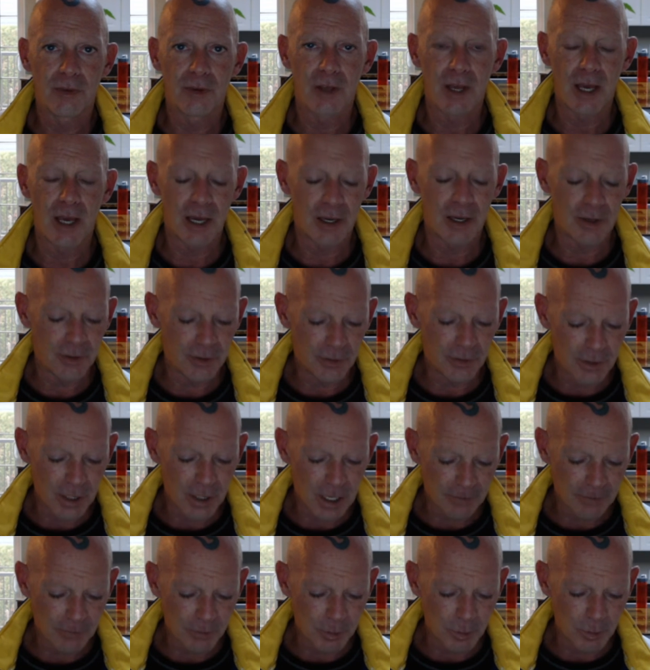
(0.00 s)
And you
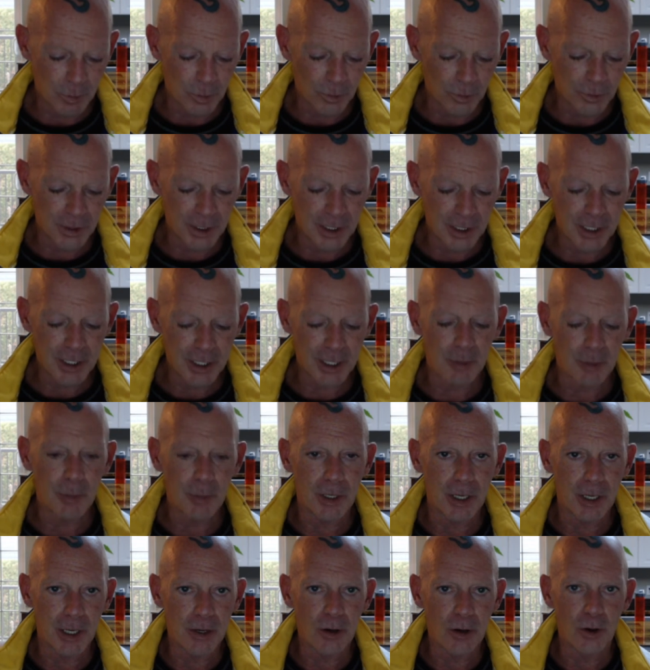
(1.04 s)
have to be willing to get up
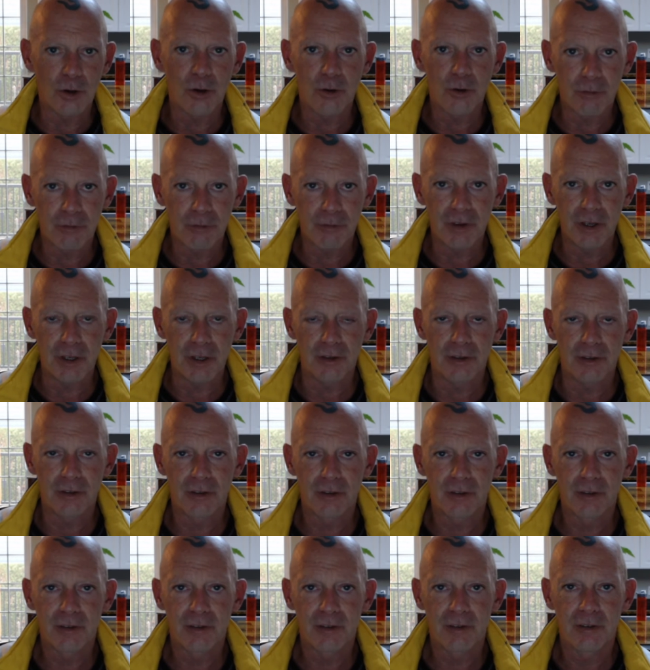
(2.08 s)
and get on your feet
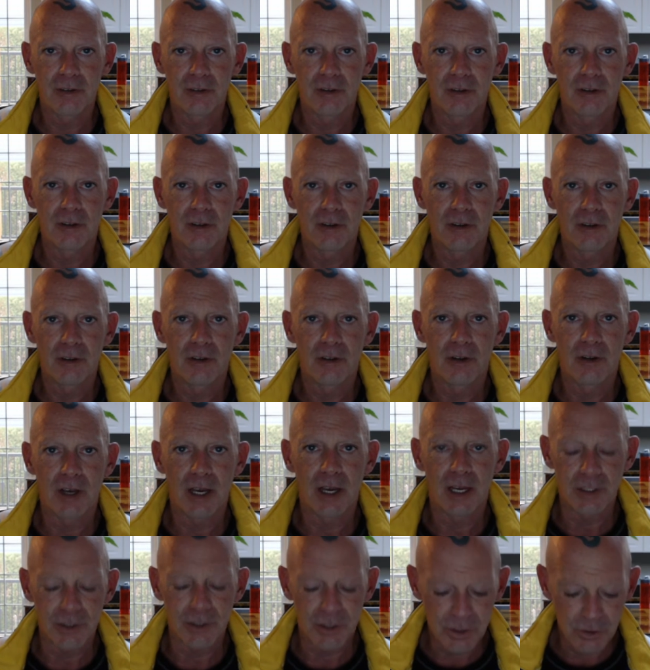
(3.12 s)

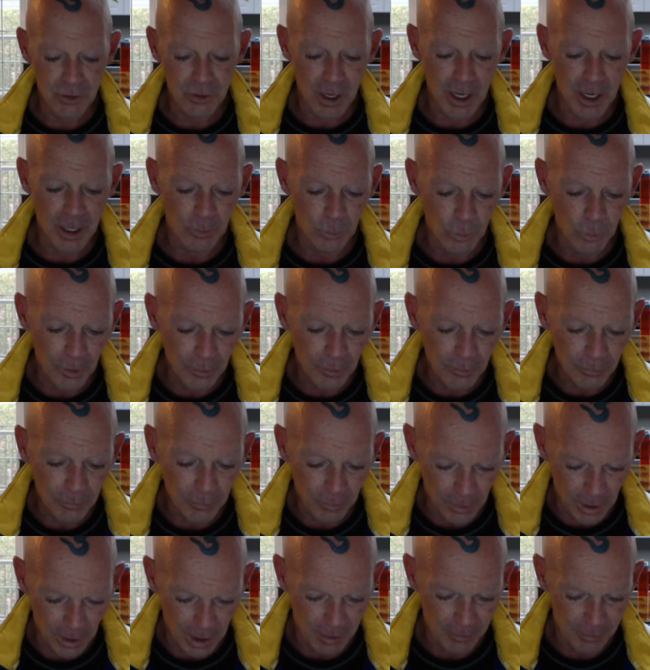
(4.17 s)
and stride with
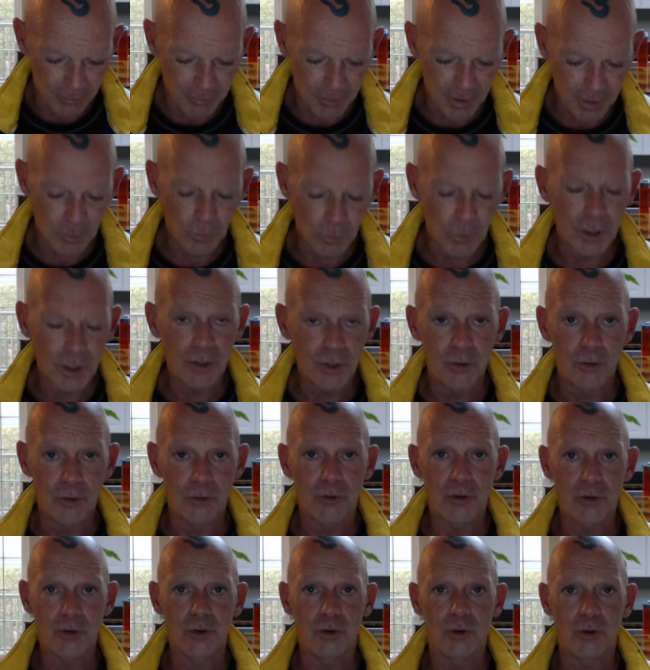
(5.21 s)
life. And when you
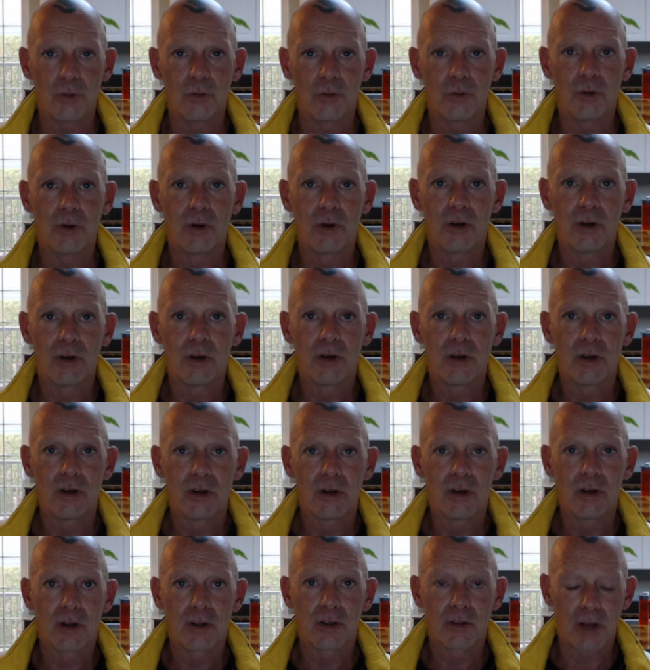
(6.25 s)
do,
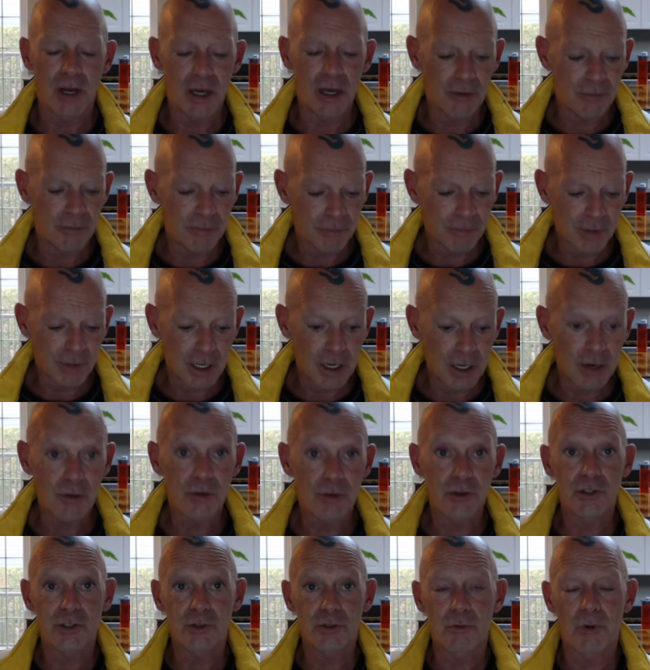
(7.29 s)
life
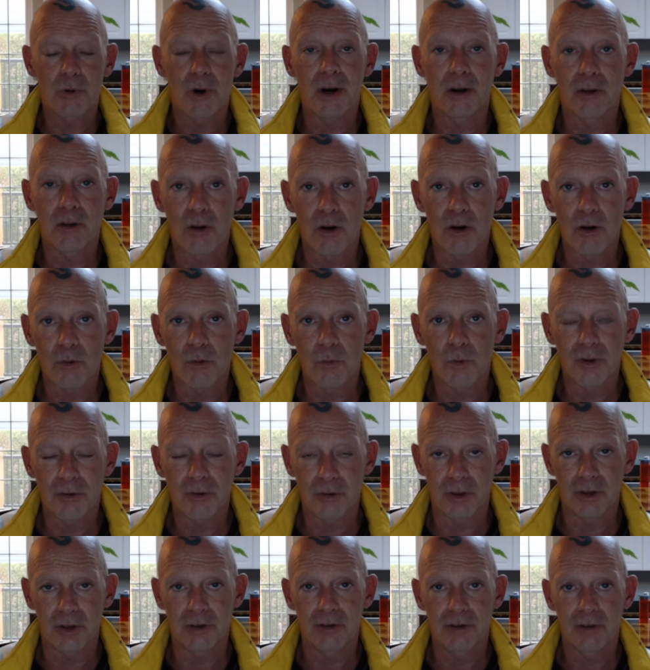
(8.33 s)
carries you right along
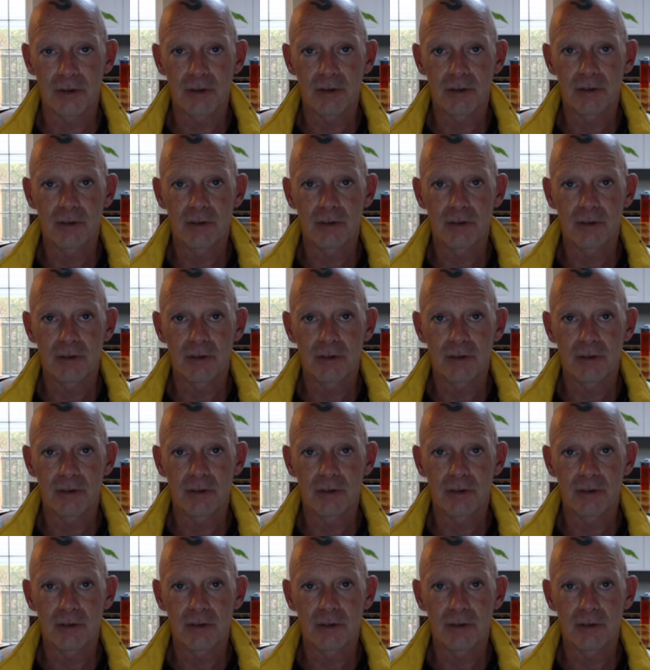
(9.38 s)
with it.